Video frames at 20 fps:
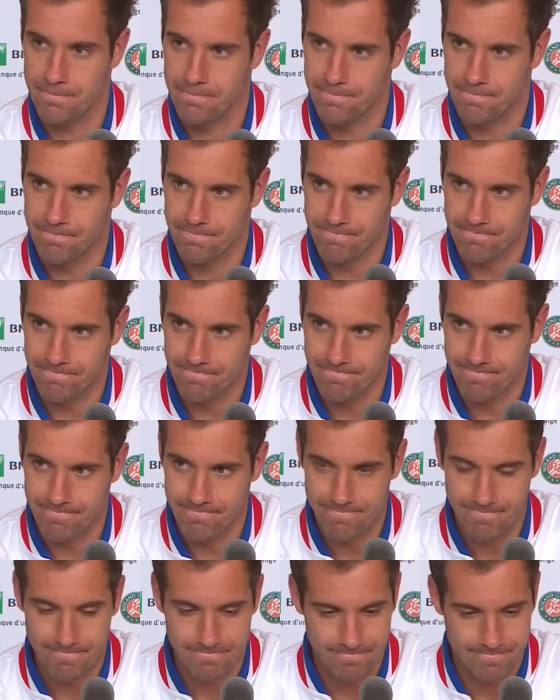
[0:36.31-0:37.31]
to come back
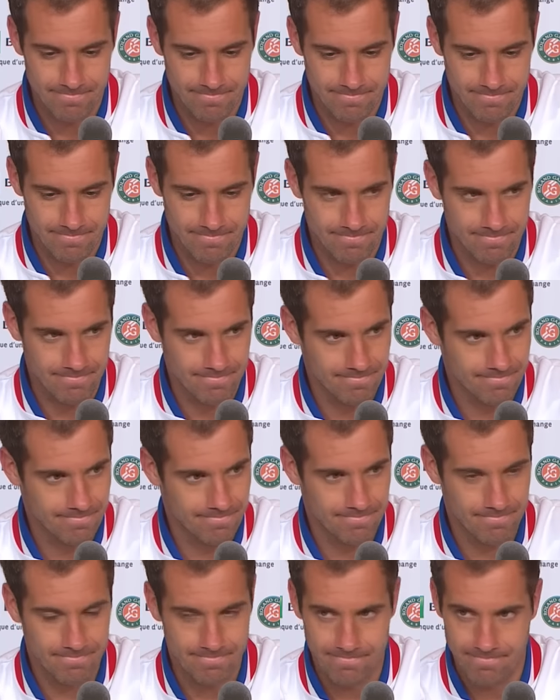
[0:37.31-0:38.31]
tomorrow and I'm glad
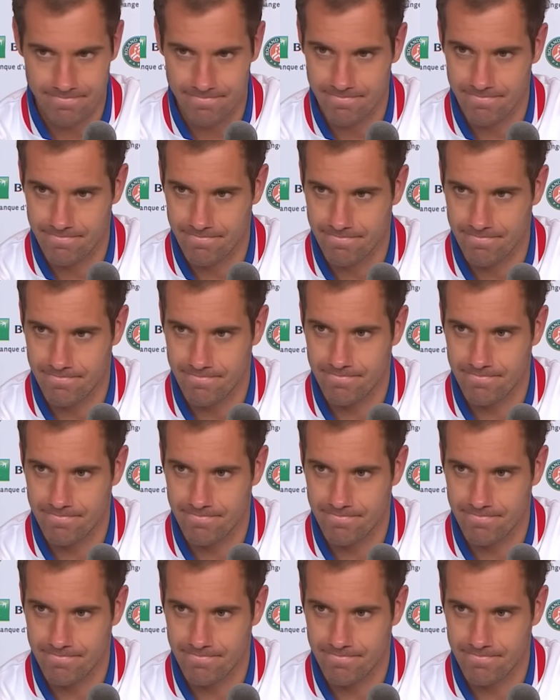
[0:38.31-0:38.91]
uh, we didn't